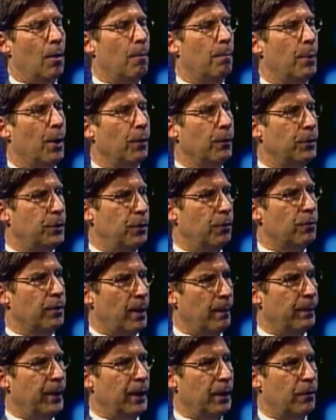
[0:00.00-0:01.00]
both do
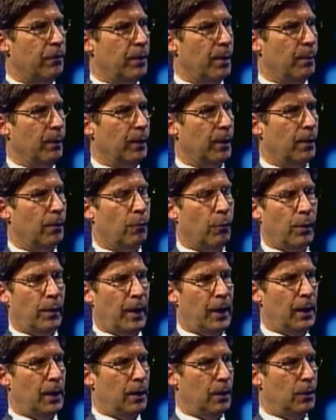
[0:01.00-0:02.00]
something similar, where
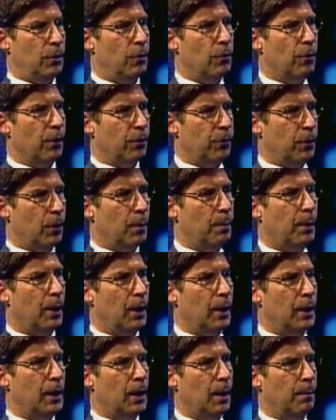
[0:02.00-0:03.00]
they use a
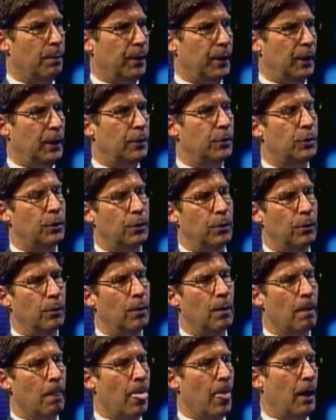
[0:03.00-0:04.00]
third-party company to,
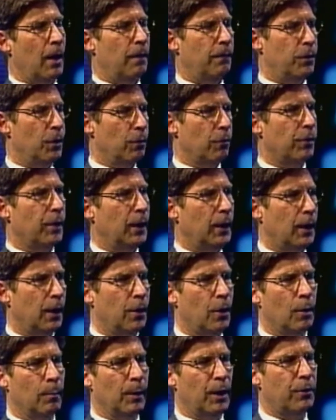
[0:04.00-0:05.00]
if you're sitting at
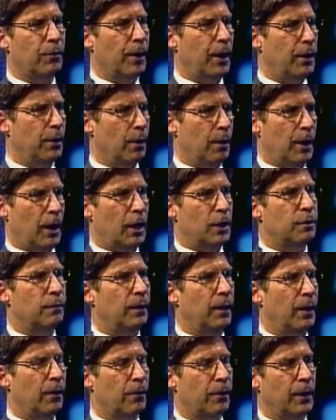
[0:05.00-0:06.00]
home, let's say you're an
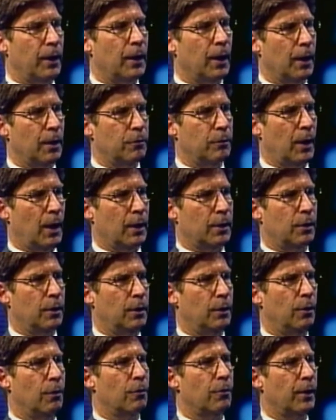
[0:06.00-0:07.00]
HVAC contractor,
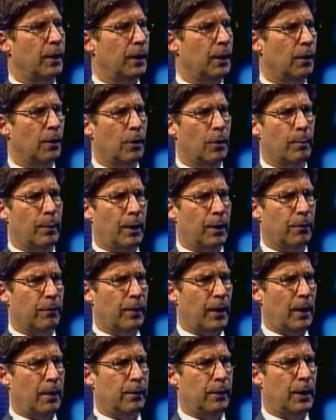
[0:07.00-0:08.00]
and you're sitting at home on a
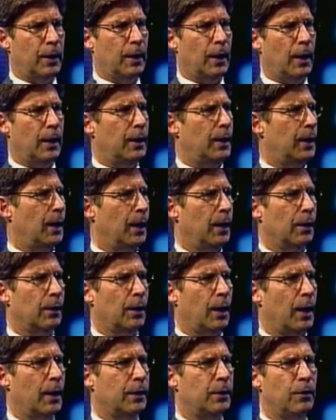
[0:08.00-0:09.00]
Saturday night at 9
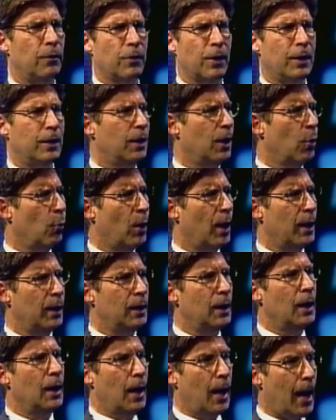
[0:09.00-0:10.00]
o'clock, and you say, you know
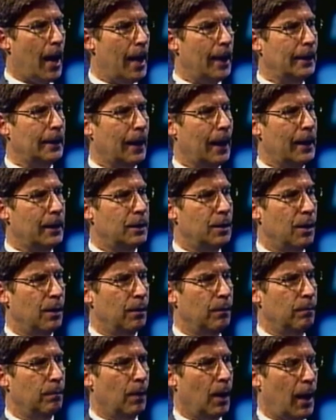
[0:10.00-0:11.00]
what, I'd like
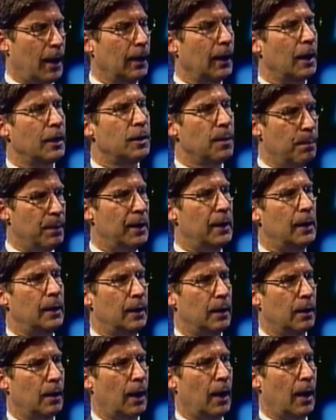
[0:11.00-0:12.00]
to
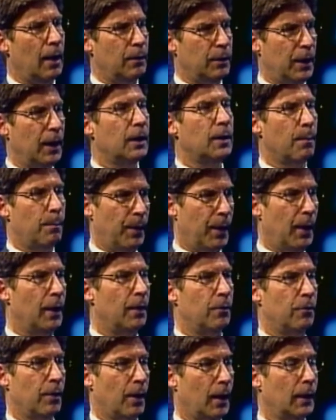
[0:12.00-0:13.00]
get the
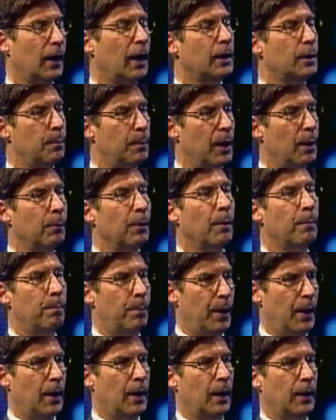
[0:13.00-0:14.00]
bids. I'd like to be able to
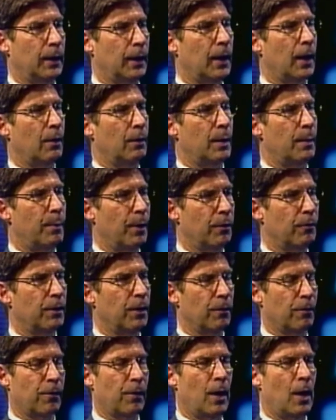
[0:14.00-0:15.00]
bid on the county
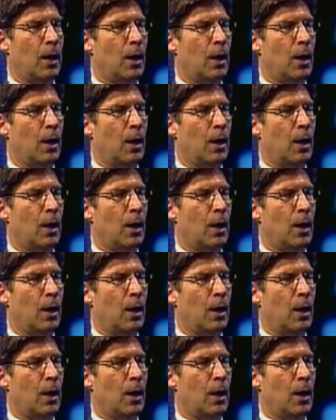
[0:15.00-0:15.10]
business.